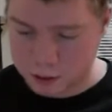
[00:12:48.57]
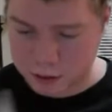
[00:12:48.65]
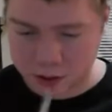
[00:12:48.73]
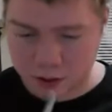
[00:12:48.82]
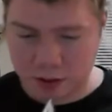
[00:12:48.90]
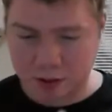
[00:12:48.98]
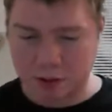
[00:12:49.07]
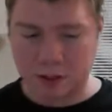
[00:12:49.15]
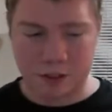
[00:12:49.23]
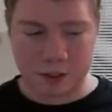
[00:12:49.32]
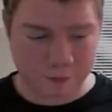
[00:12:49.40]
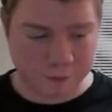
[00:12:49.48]
Now
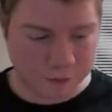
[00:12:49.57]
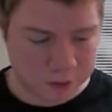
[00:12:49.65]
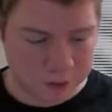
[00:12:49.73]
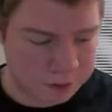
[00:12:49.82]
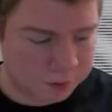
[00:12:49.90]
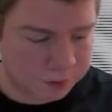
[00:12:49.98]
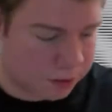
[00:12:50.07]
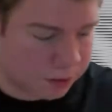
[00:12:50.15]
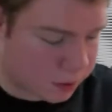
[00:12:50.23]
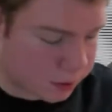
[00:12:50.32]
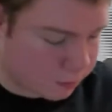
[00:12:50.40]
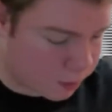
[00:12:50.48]
stage 3, we need to
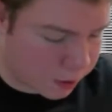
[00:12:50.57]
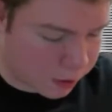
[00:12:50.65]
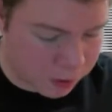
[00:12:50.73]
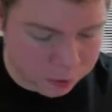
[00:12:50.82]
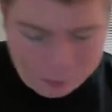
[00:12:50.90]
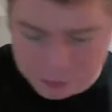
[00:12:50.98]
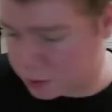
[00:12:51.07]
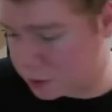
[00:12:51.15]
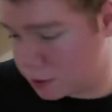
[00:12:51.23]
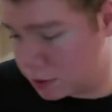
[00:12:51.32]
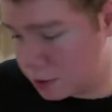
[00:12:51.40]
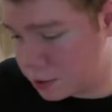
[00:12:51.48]
grab
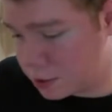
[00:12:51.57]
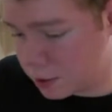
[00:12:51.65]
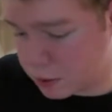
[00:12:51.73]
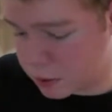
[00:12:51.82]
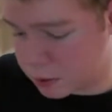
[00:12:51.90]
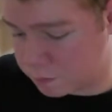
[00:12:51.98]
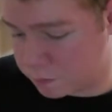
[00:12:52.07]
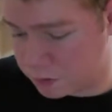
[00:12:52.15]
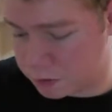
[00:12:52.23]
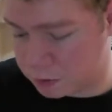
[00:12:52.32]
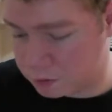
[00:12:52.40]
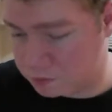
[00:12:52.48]
first
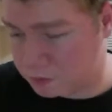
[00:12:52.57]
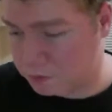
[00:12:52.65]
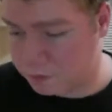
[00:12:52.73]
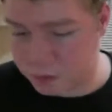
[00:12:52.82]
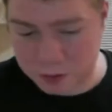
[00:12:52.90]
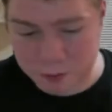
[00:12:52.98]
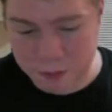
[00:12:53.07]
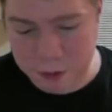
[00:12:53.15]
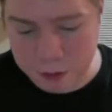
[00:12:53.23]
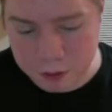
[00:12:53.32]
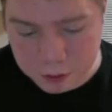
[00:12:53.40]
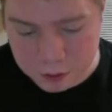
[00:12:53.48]

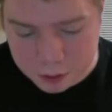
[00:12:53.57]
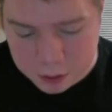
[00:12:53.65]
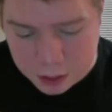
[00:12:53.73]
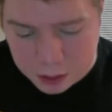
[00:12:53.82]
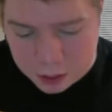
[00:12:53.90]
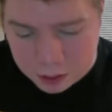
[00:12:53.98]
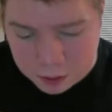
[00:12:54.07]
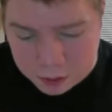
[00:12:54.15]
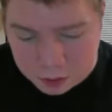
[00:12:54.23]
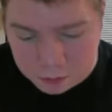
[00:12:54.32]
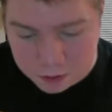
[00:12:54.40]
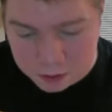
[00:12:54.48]
part. Stage 3,
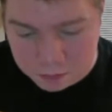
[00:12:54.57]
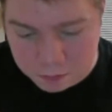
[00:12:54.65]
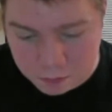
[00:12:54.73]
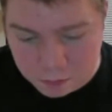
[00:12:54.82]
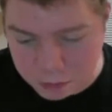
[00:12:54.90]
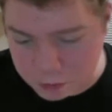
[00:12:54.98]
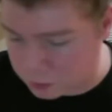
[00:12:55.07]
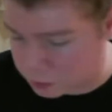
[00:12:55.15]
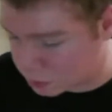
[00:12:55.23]
we need to fall